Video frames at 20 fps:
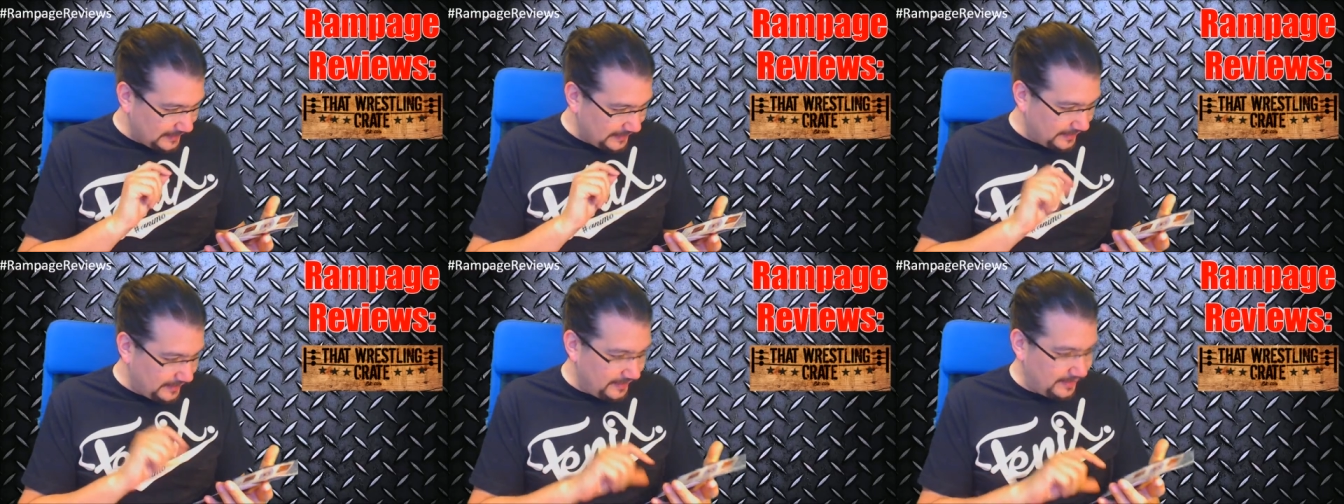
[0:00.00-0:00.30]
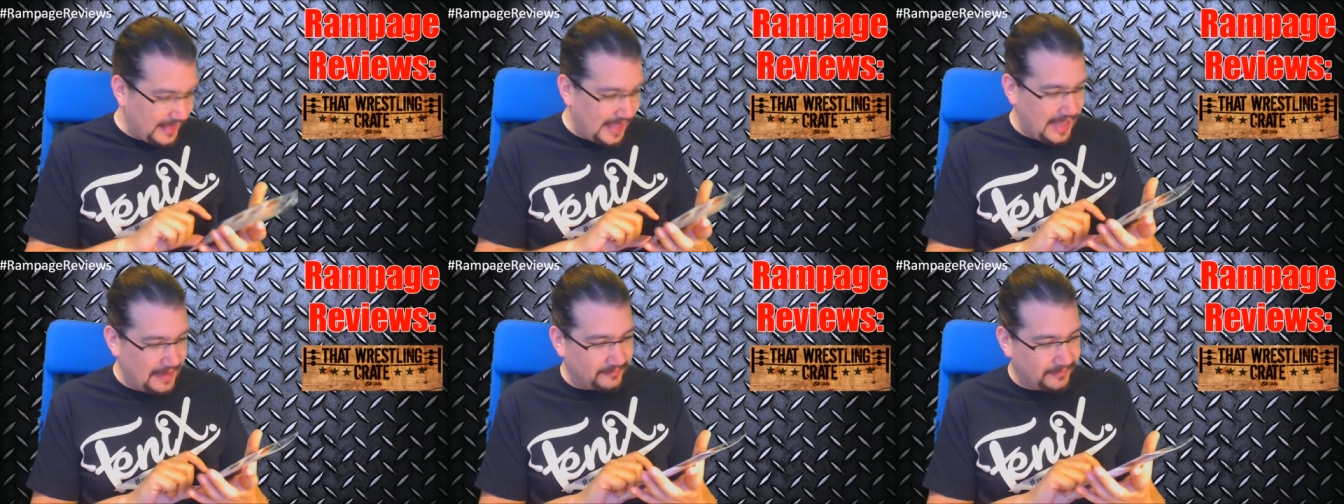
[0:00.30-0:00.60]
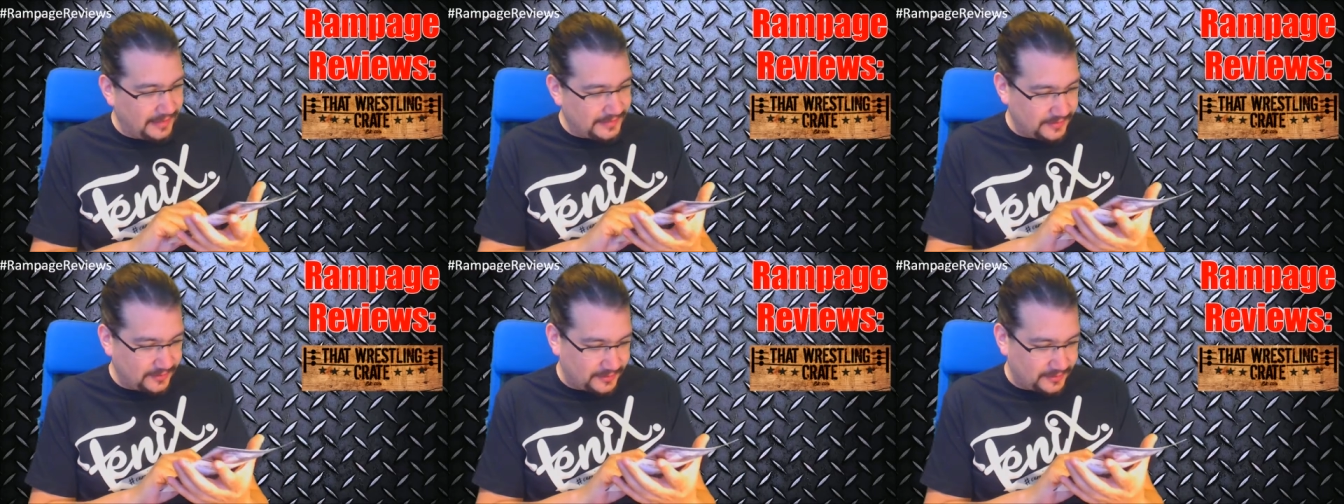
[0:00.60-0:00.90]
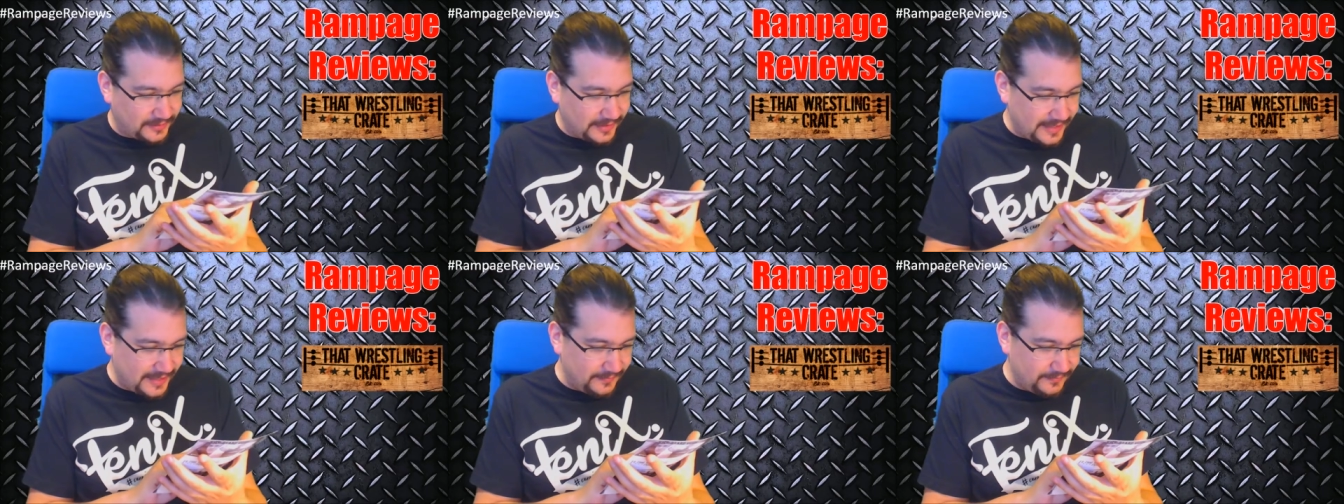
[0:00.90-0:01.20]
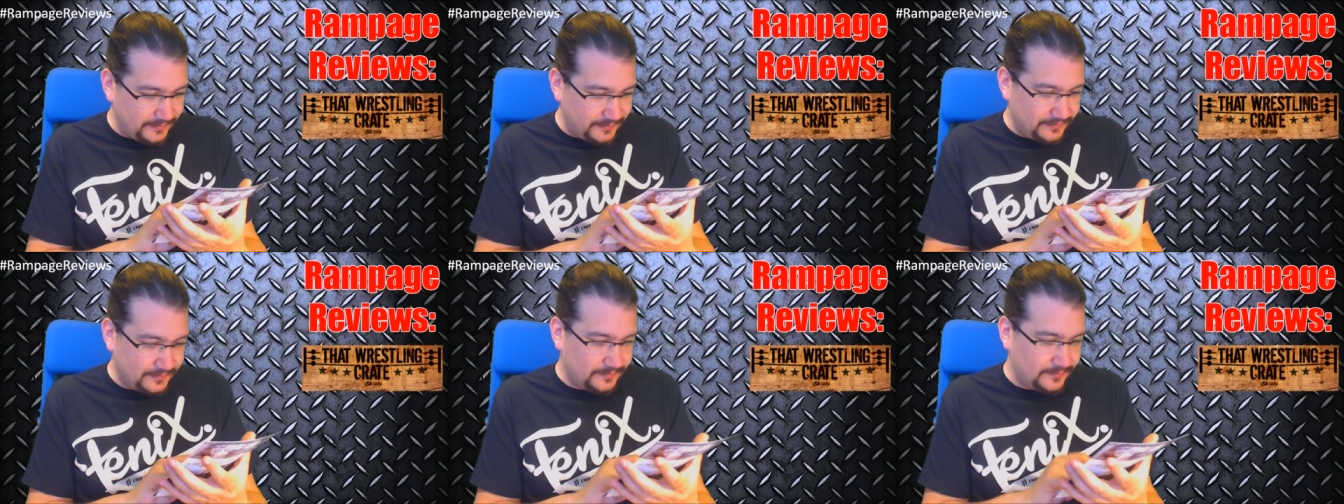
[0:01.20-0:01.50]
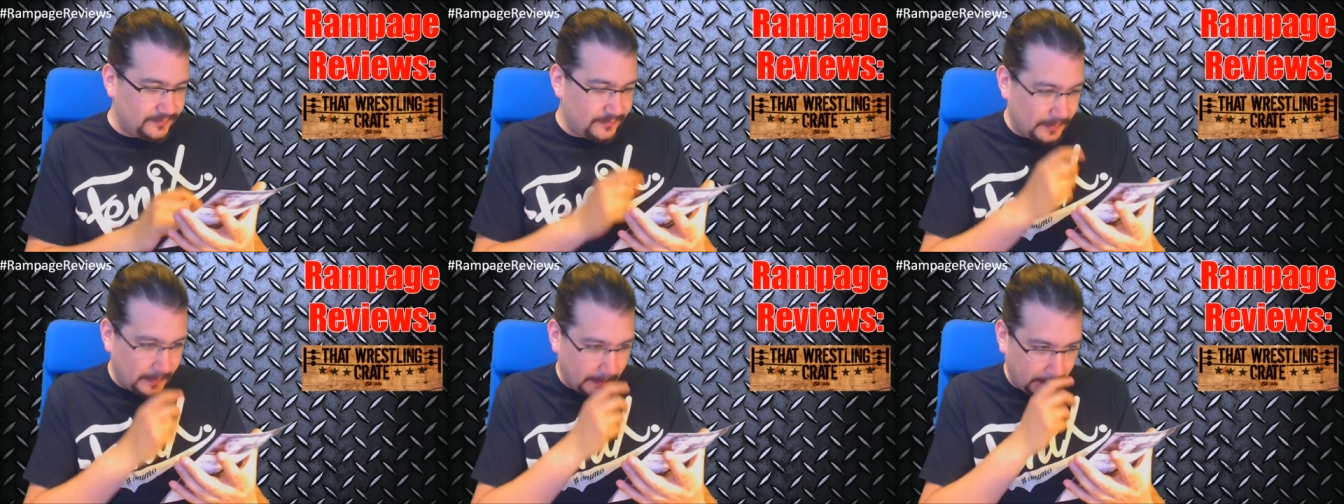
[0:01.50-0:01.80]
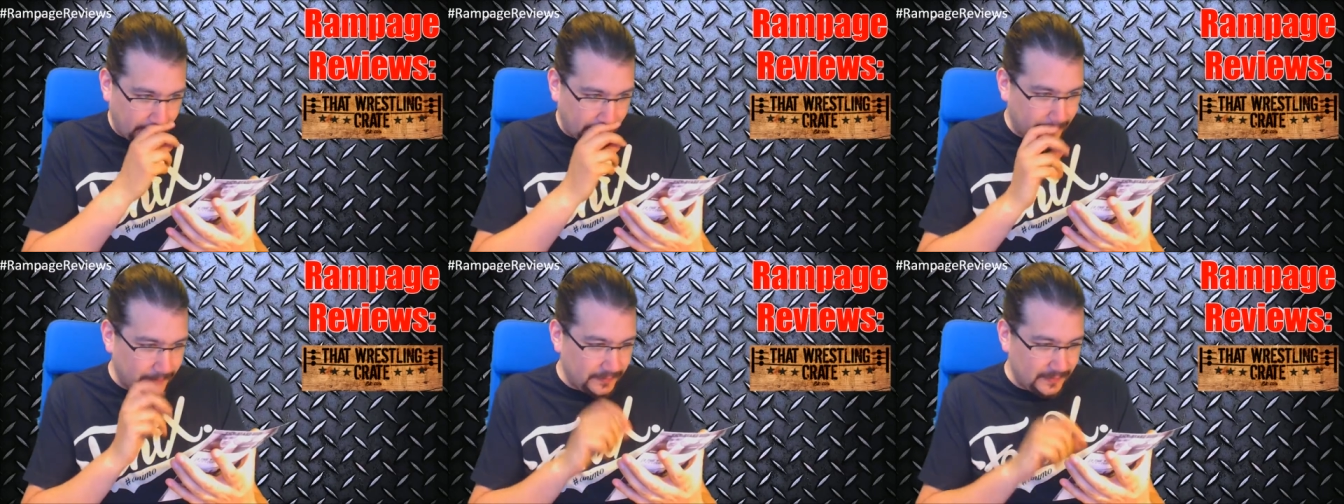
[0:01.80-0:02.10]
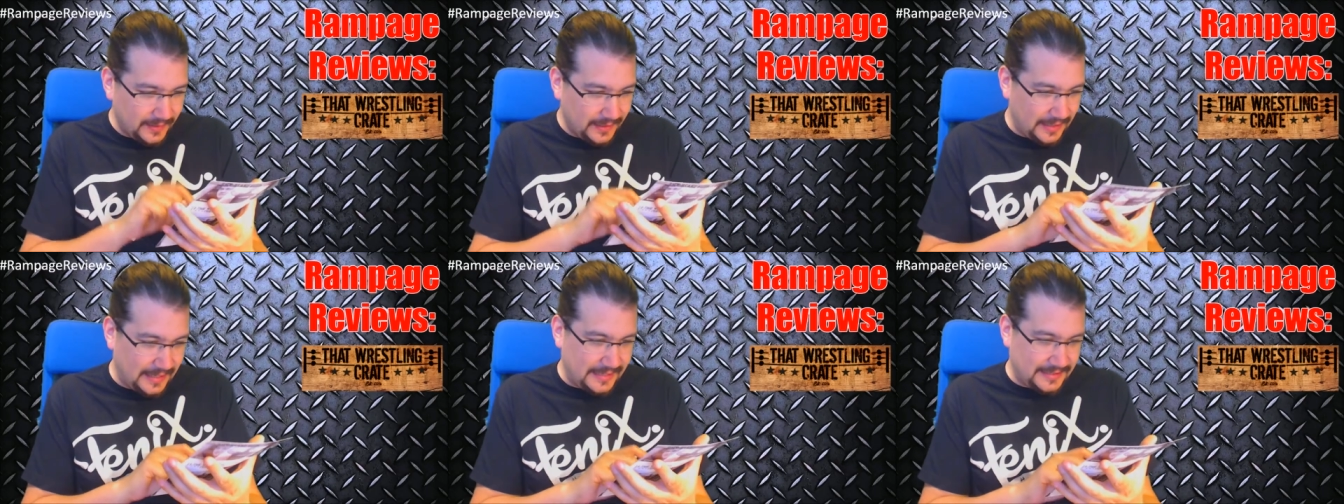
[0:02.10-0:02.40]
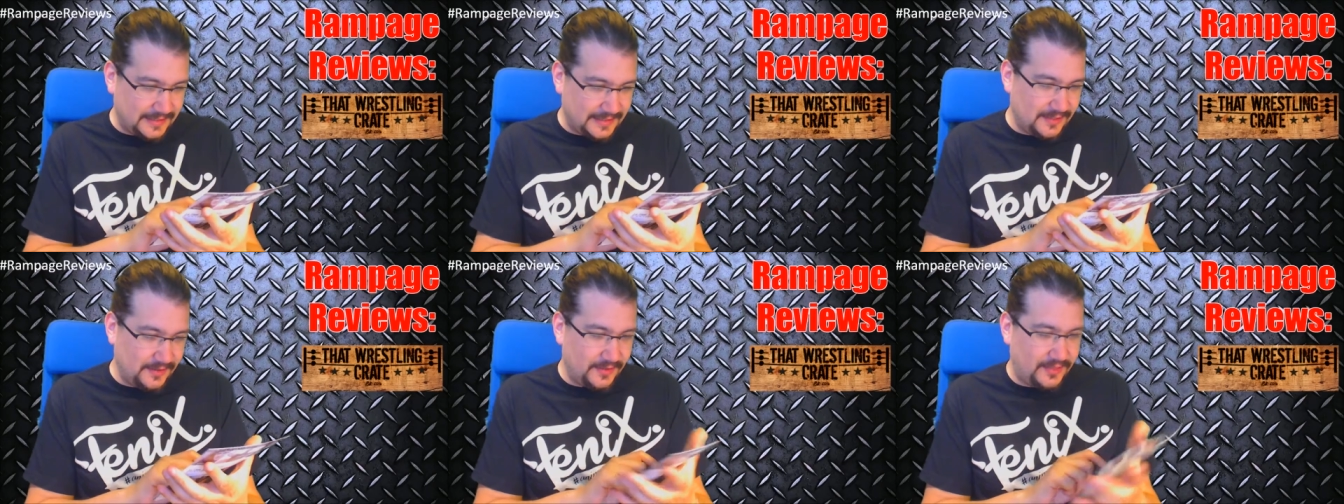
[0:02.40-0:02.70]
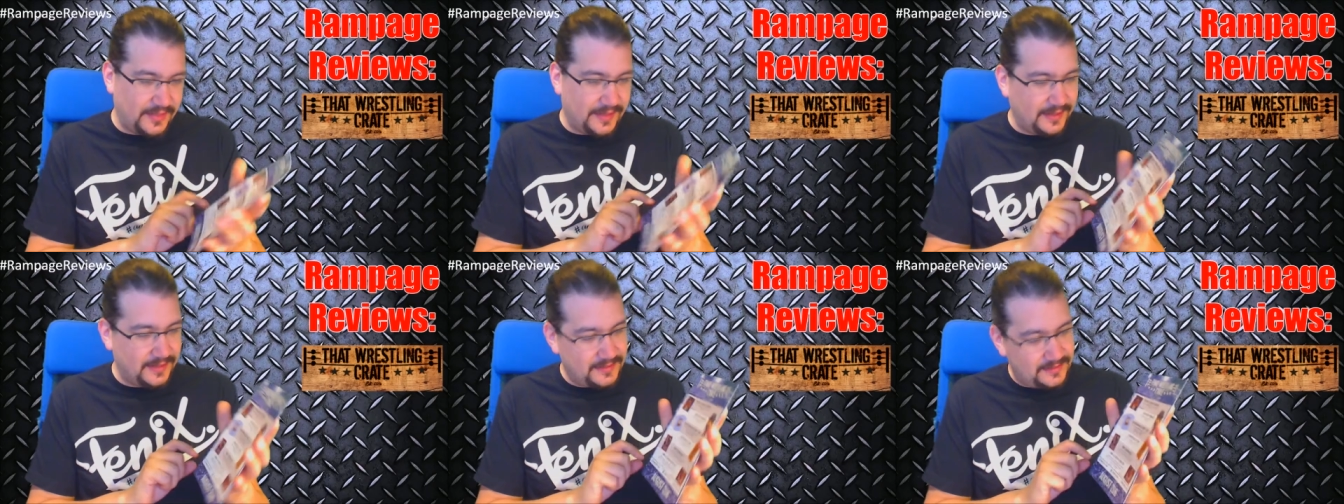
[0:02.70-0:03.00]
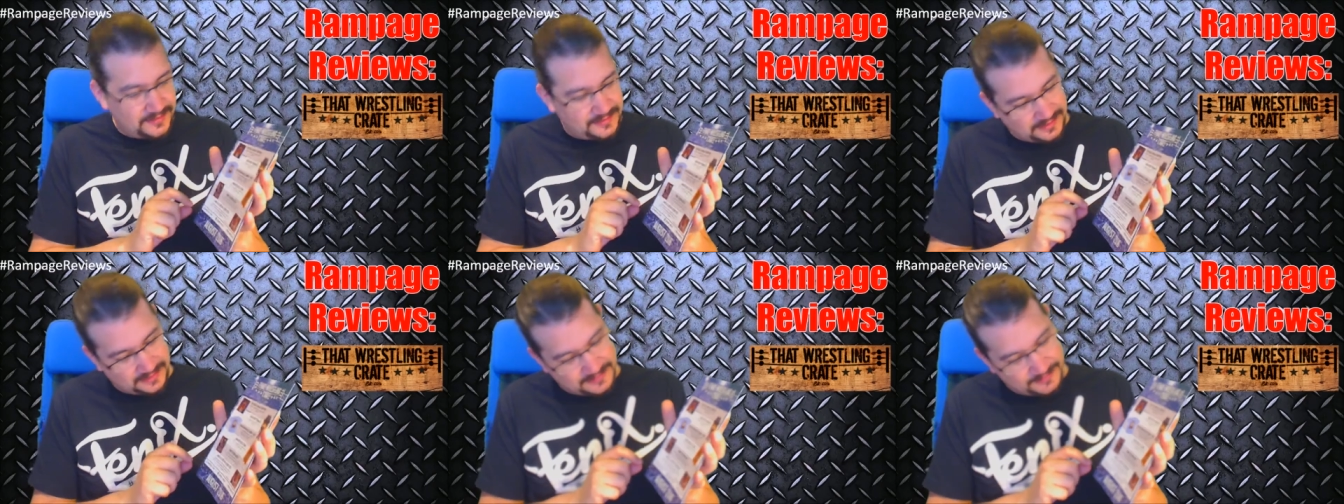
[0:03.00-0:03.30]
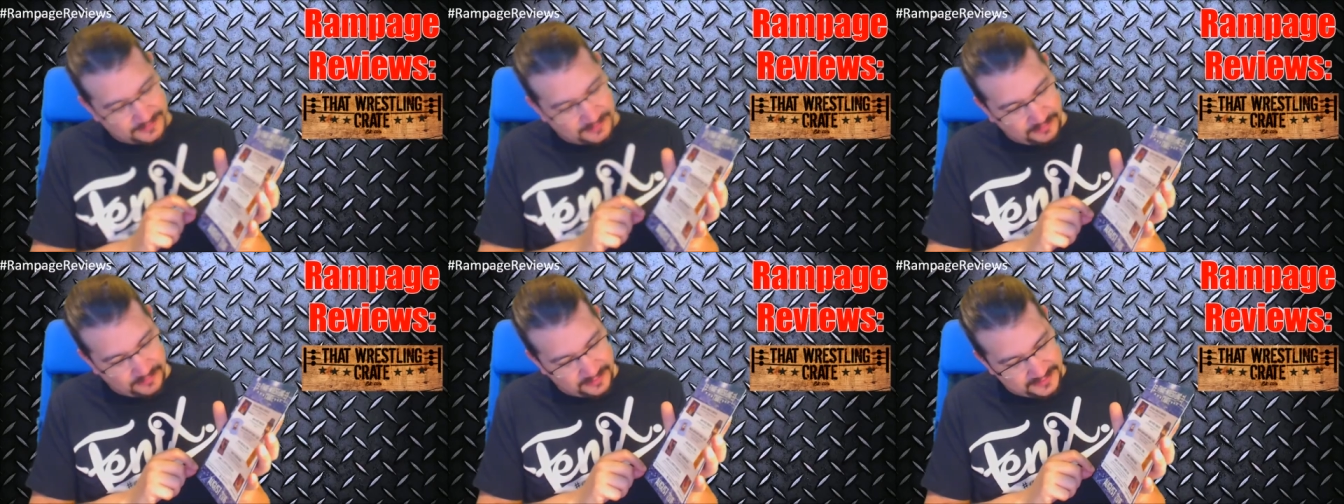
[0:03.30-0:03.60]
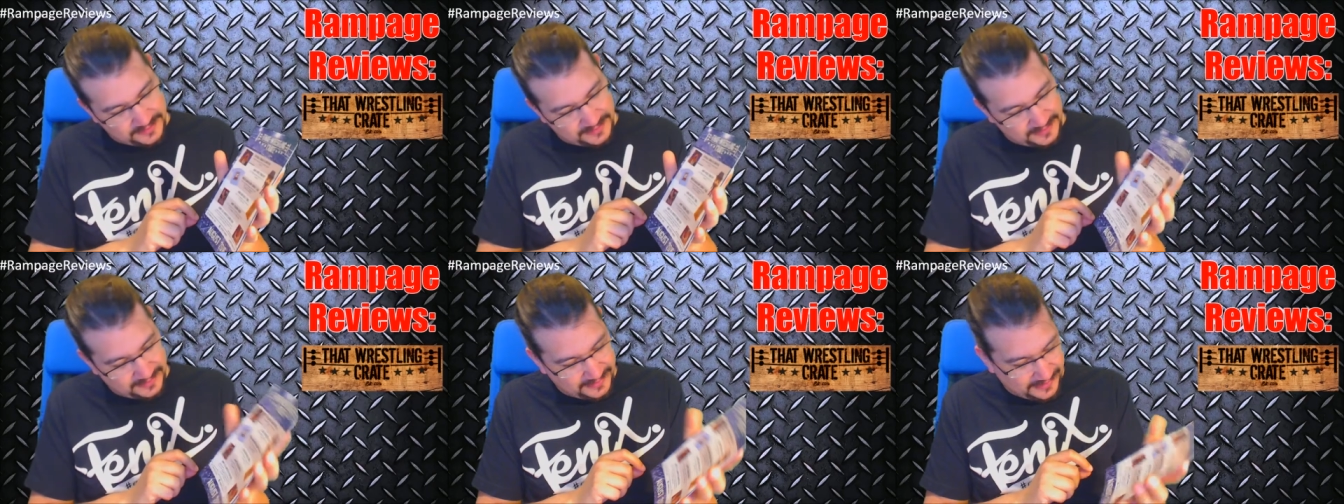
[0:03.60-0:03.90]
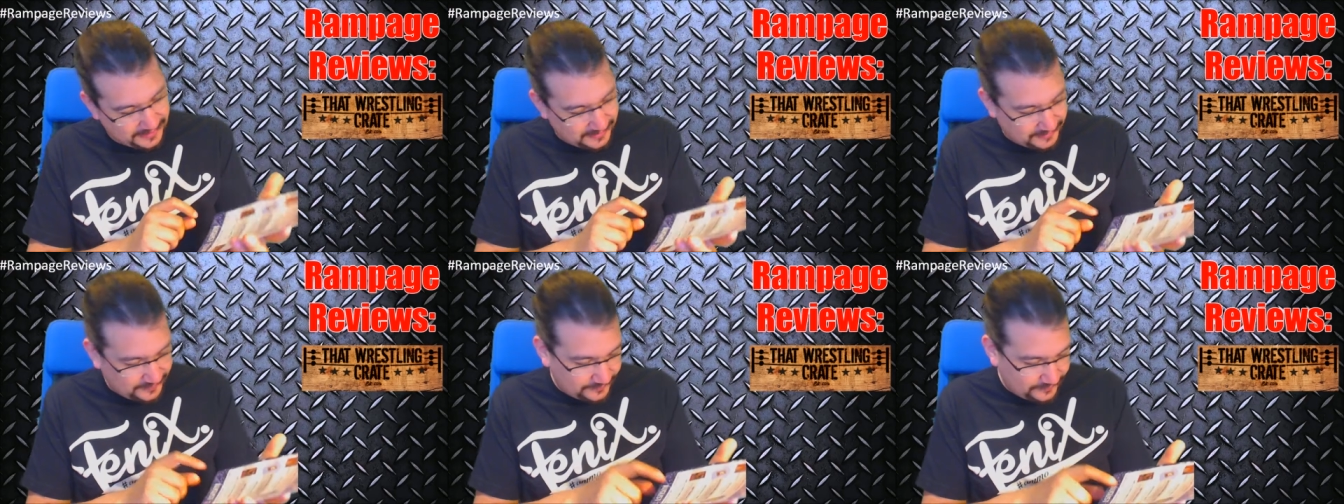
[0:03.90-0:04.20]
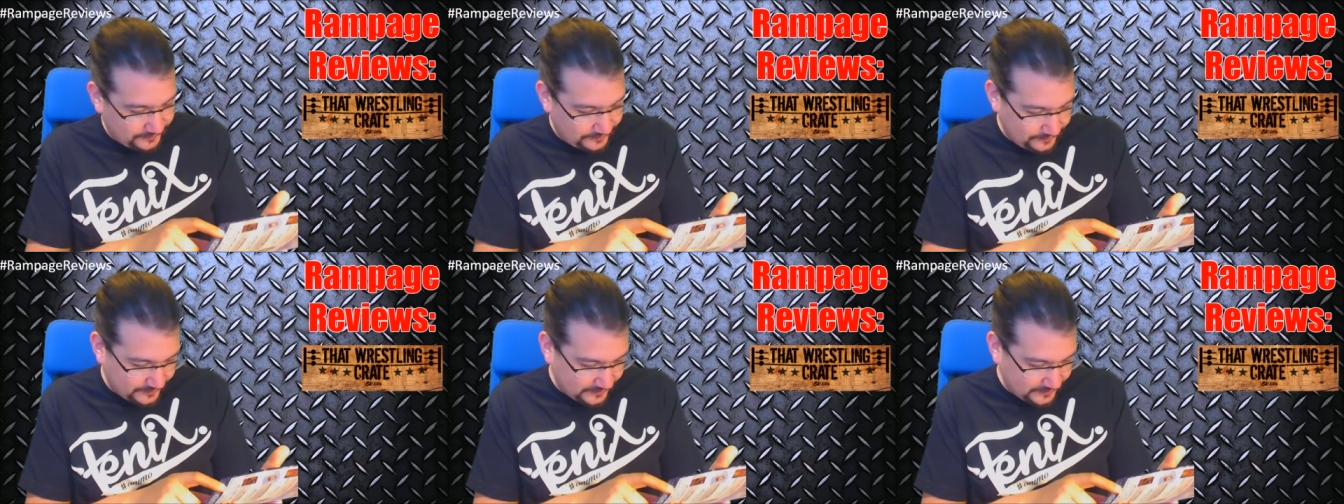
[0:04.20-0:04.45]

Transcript: that wrestle crate. Uh, has a little thing talks about what's in there.